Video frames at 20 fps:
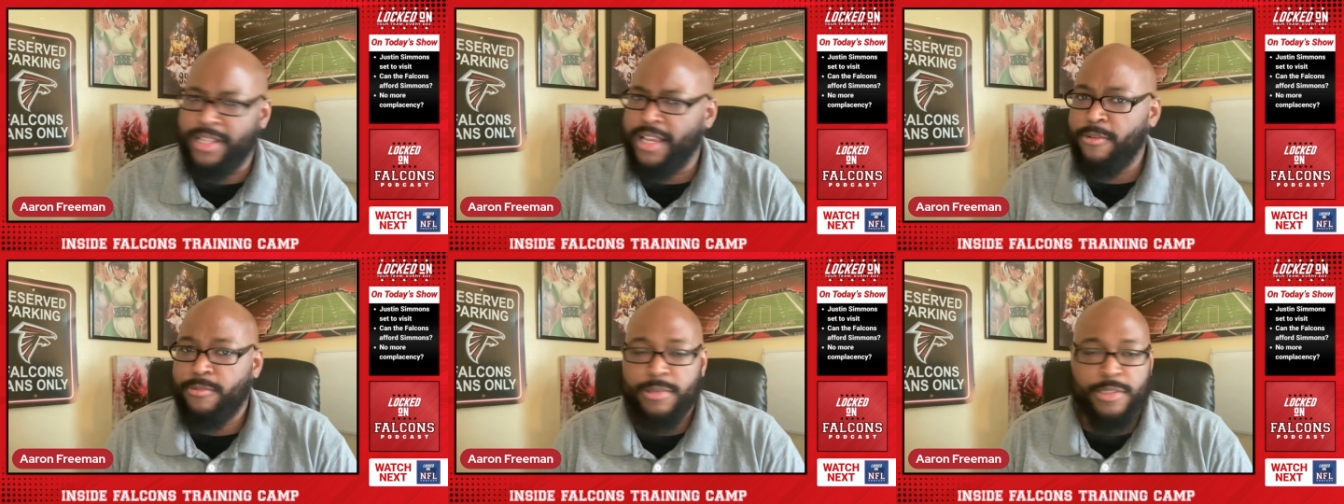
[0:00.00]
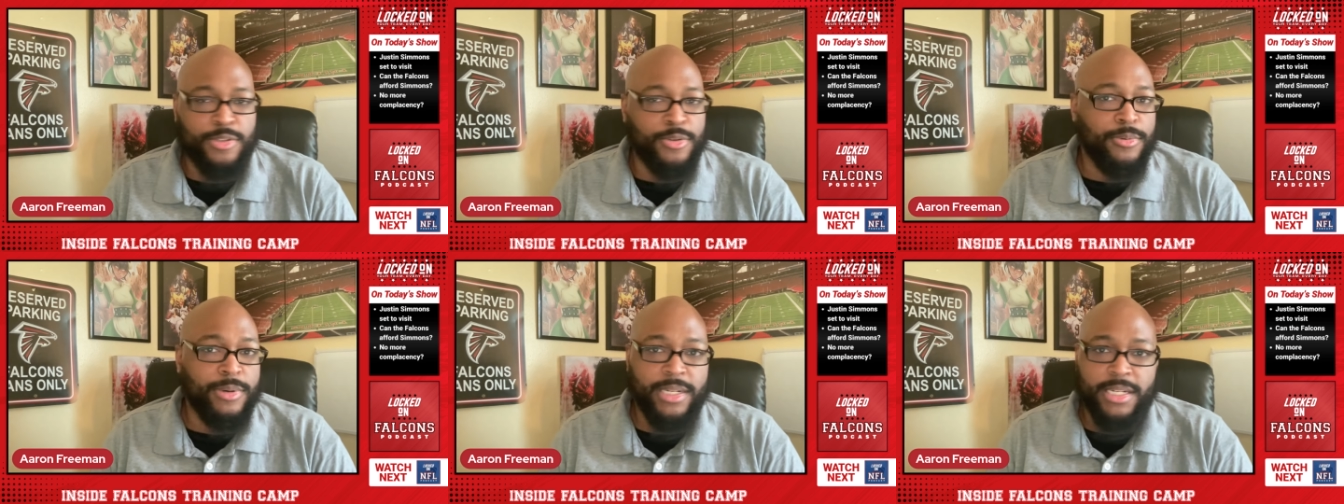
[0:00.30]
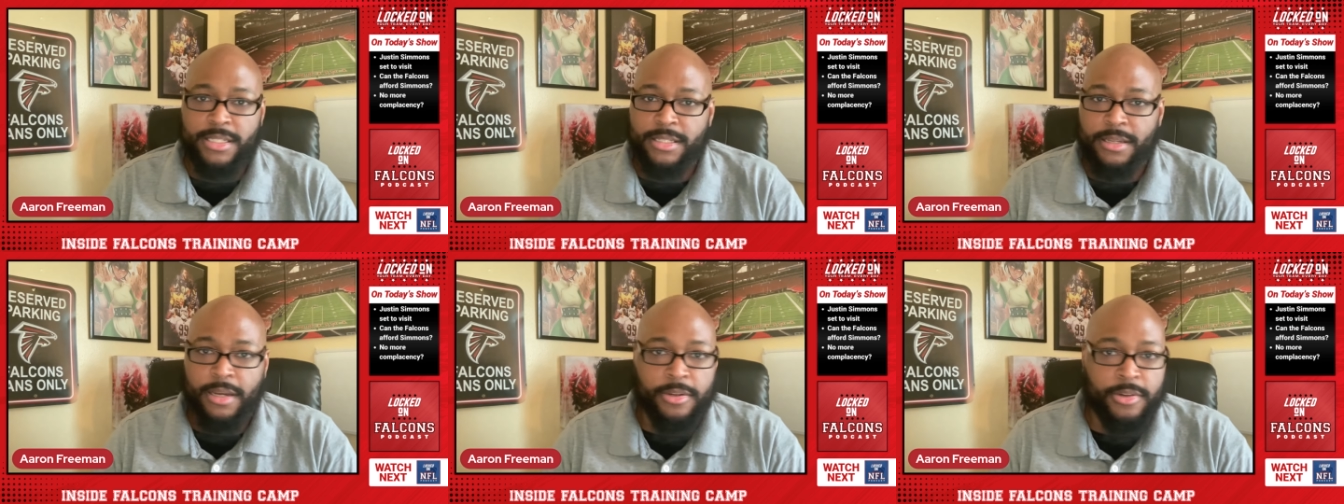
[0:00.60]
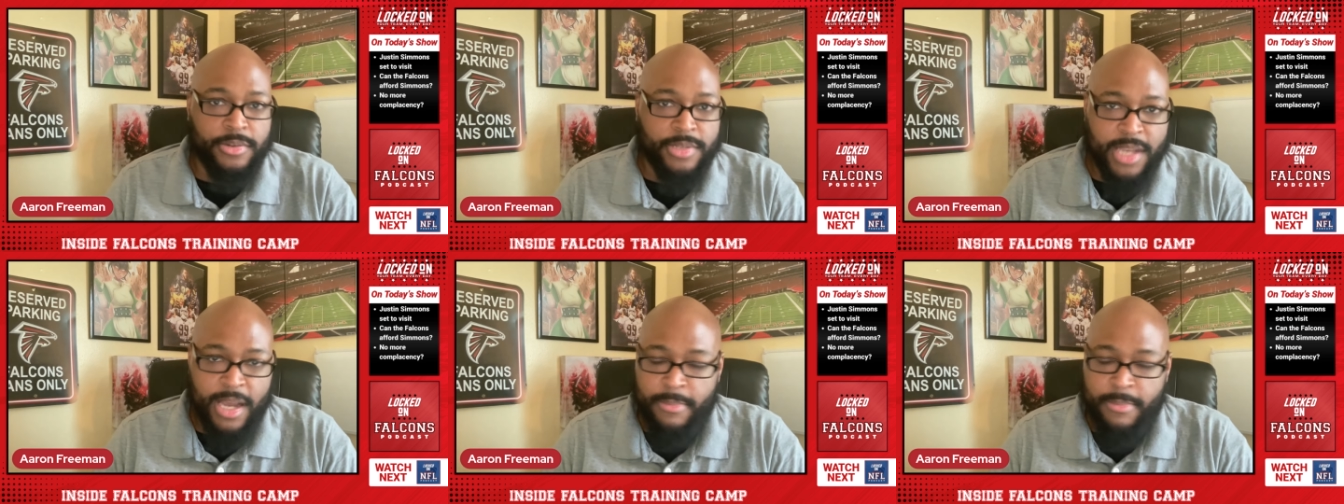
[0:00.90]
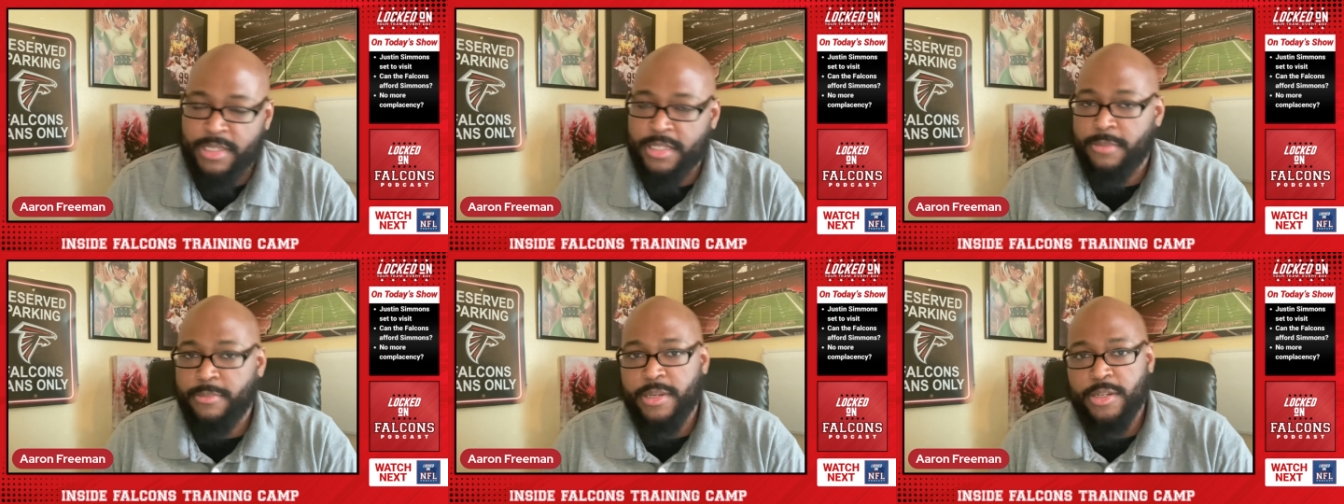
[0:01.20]
They were doing this under
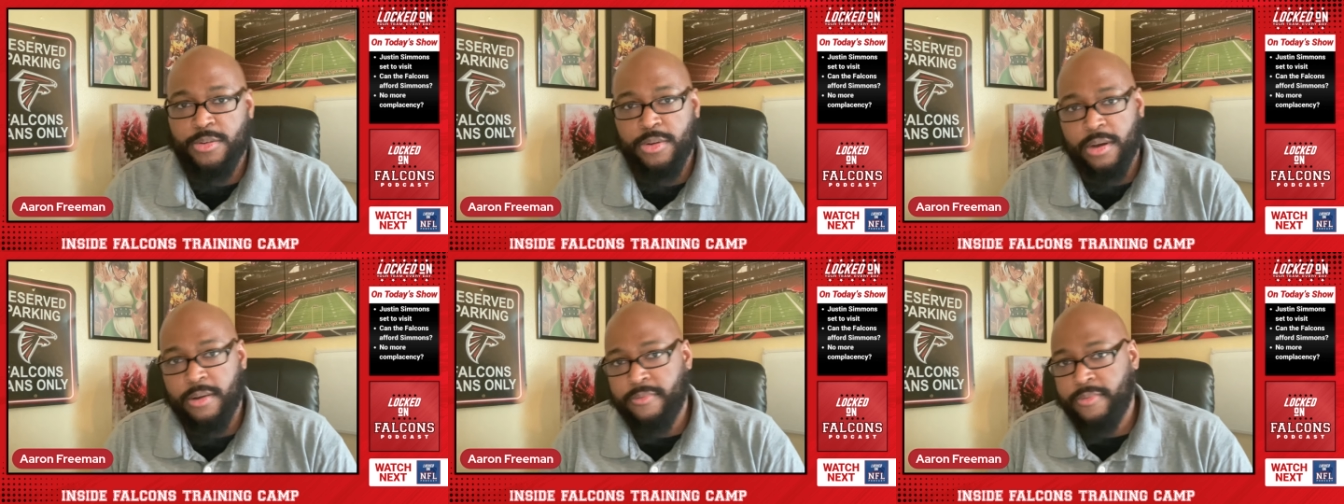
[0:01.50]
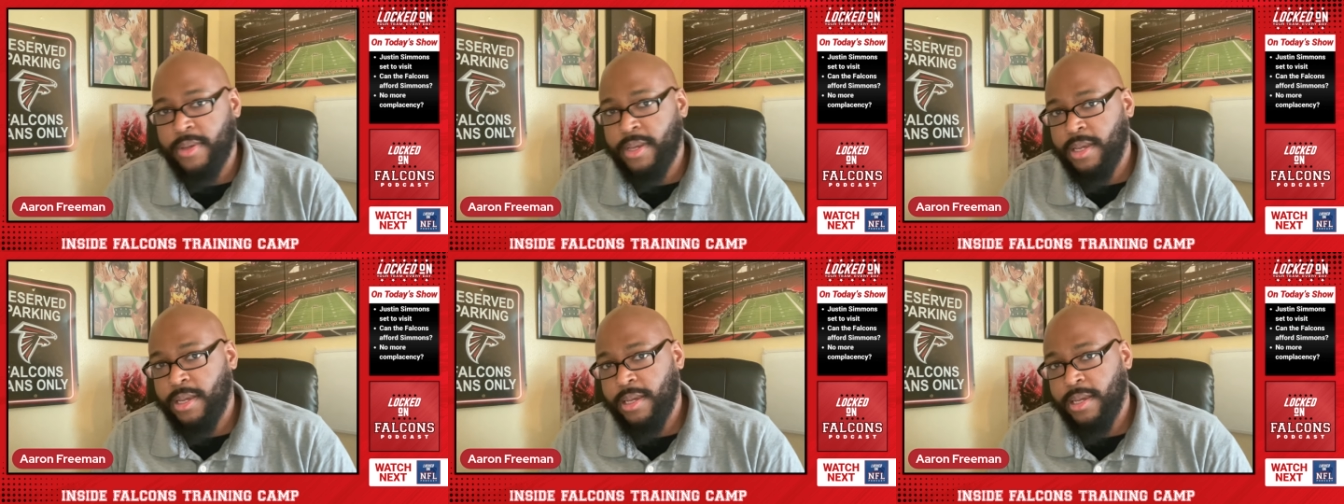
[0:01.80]
Thomas Dimitroff,